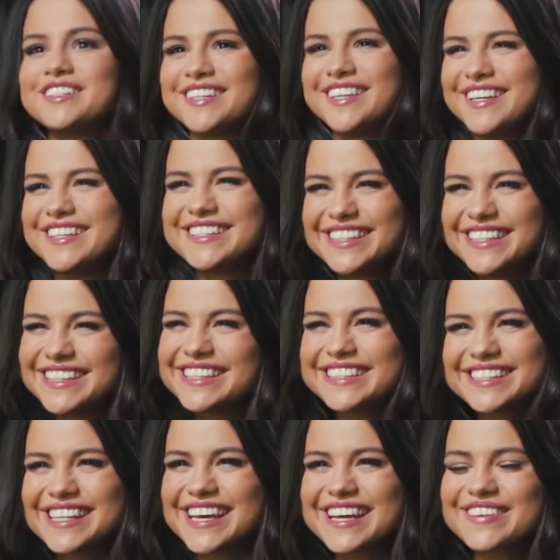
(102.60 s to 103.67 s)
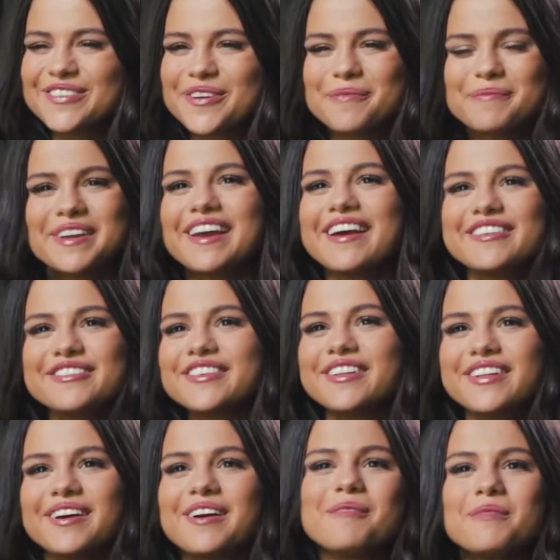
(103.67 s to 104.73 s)
In an October
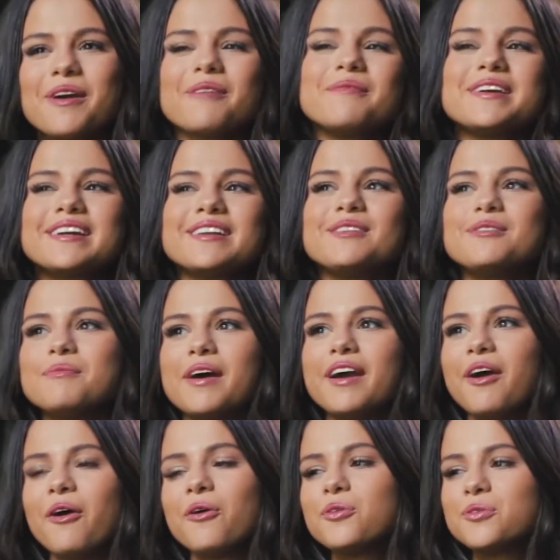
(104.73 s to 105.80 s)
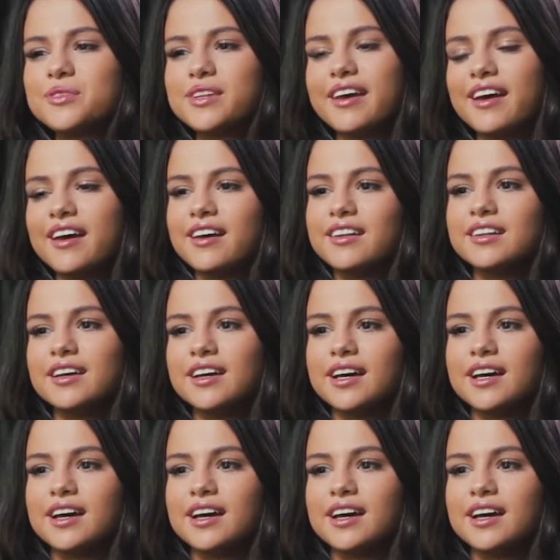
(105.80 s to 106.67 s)
2015 interview with Billboard, Gomez